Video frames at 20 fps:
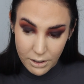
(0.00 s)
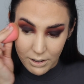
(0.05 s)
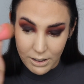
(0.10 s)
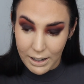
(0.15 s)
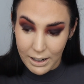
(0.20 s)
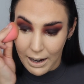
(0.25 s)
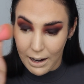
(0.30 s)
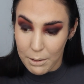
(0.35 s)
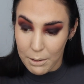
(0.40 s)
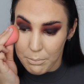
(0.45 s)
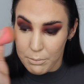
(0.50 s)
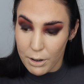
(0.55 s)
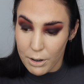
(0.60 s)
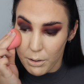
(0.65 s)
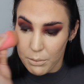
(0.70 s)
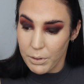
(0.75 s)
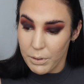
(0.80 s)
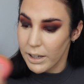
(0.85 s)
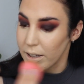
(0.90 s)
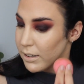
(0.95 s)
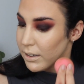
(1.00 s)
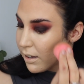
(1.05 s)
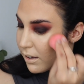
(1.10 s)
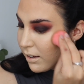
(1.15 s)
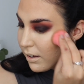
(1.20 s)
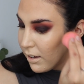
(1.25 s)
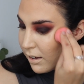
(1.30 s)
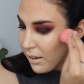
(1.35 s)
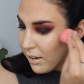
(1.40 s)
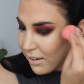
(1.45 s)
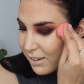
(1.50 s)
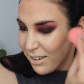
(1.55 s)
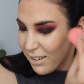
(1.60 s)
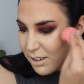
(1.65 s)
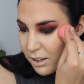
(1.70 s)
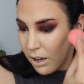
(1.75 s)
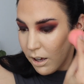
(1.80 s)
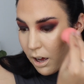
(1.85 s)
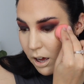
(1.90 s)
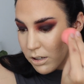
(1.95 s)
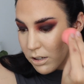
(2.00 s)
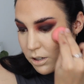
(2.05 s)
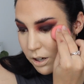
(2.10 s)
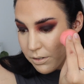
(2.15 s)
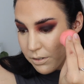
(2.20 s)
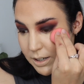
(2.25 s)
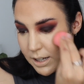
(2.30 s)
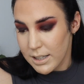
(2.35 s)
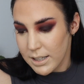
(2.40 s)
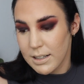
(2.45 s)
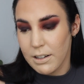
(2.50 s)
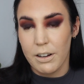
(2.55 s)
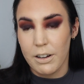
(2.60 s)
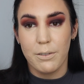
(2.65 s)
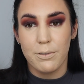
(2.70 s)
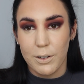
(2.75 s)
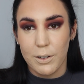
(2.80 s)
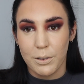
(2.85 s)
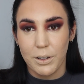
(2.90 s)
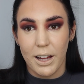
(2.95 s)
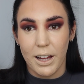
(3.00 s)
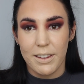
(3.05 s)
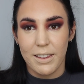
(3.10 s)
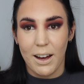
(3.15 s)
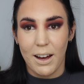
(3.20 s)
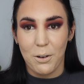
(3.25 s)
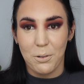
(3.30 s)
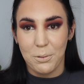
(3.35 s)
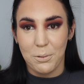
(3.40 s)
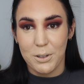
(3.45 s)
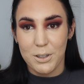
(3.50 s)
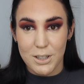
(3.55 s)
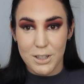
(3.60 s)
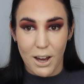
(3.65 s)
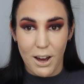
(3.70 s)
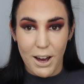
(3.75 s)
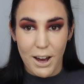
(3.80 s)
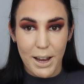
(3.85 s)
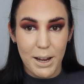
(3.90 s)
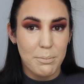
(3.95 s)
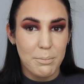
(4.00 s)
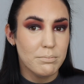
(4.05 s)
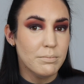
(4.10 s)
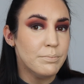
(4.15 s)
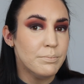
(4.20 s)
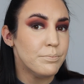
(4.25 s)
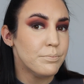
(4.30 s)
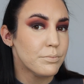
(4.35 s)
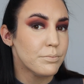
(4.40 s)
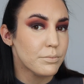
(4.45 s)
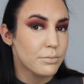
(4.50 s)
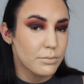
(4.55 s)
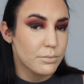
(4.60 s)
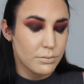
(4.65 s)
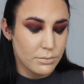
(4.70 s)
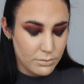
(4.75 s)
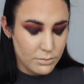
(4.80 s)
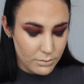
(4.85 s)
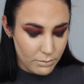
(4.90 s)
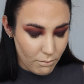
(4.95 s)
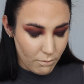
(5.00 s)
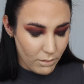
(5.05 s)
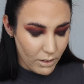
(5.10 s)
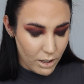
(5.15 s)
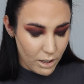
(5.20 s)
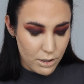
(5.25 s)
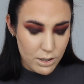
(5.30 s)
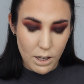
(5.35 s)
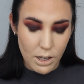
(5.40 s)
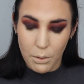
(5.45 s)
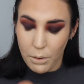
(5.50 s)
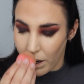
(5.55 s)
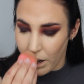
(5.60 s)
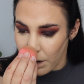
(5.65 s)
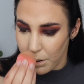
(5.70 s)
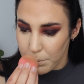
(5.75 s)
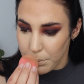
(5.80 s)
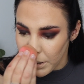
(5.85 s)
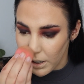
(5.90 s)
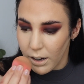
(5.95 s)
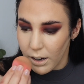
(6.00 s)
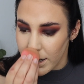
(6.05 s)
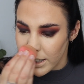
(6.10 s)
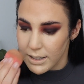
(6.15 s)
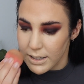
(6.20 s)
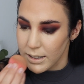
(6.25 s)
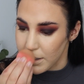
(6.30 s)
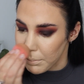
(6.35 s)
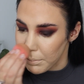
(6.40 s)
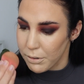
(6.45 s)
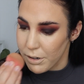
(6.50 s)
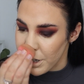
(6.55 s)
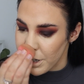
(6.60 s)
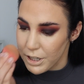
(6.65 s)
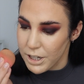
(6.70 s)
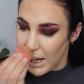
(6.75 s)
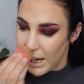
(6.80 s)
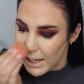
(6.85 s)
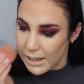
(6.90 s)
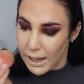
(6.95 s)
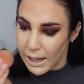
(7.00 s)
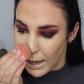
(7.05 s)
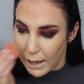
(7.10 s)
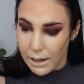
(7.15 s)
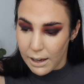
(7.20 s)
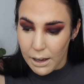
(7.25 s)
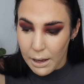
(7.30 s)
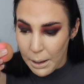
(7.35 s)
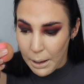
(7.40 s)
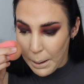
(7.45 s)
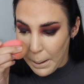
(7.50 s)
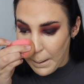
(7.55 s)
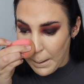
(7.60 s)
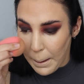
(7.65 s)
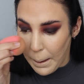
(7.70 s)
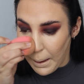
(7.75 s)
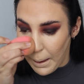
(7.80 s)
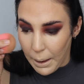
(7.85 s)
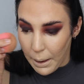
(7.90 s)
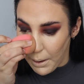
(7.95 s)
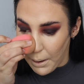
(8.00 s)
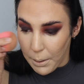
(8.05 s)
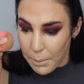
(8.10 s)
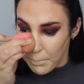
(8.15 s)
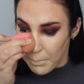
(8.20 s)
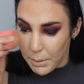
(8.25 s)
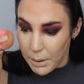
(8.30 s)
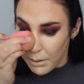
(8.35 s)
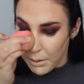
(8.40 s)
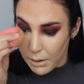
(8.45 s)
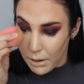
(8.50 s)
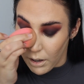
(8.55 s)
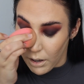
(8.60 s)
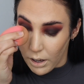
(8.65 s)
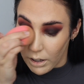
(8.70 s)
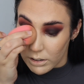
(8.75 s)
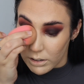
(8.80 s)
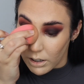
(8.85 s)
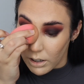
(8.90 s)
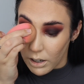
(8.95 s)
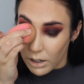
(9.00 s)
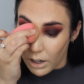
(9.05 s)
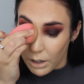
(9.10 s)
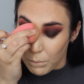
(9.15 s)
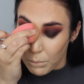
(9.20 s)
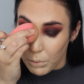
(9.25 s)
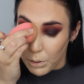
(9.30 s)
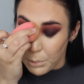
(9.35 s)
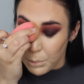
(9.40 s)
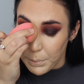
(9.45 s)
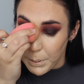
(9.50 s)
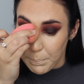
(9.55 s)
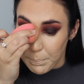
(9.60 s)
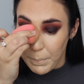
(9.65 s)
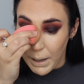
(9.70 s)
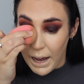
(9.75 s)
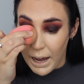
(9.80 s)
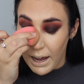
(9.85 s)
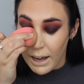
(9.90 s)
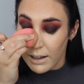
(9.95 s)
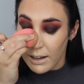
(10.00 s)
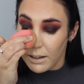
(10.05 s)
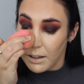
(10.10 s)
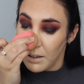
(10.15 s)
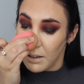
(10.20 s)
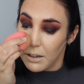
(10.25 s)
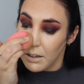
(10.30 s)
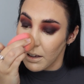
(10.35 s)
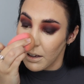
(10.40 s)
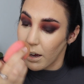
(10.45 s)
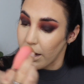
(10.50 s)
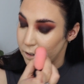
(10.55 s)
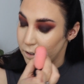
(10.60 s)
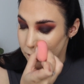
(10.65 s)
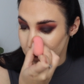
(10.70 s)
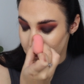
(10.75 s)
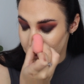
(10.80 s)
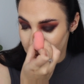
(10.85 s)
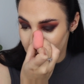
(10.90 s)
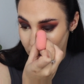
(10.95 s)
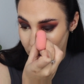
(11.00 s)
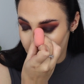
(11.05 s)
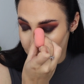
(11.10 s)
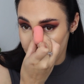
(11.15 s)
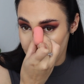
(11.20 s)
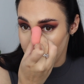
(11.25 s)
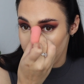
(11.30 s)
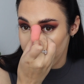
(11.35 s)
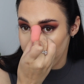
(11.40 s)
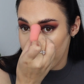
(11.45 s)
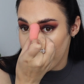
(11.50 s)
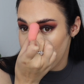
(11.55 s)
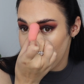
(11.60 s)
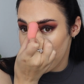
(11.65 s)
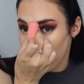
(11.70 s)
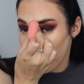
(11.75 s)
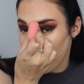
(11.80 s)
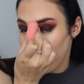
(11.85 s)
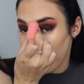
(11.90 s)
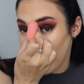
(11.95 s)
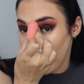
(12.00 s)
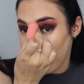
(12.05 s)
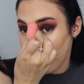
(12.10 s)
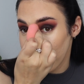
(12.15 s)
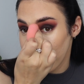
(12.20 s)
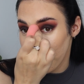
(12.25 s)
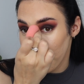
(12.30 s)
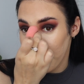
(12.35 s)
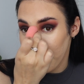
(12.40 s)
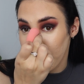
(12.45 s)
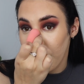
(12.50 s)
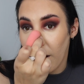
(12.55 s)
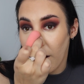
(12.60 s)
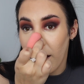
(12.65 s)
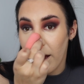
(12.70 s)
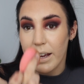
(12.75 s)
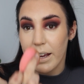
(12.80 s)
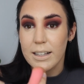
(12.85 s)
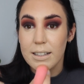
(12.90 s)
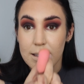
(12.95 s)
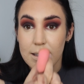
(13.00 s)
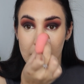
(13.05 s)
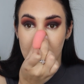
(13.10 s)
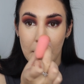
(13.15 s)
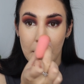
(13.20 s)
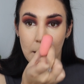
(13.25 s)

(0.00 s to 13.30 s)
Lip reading: camera when I don't necessarily feel like that all the time. So I hope you guys can appreciate that, and I will be back. I do love doing this sort of thing for you guys,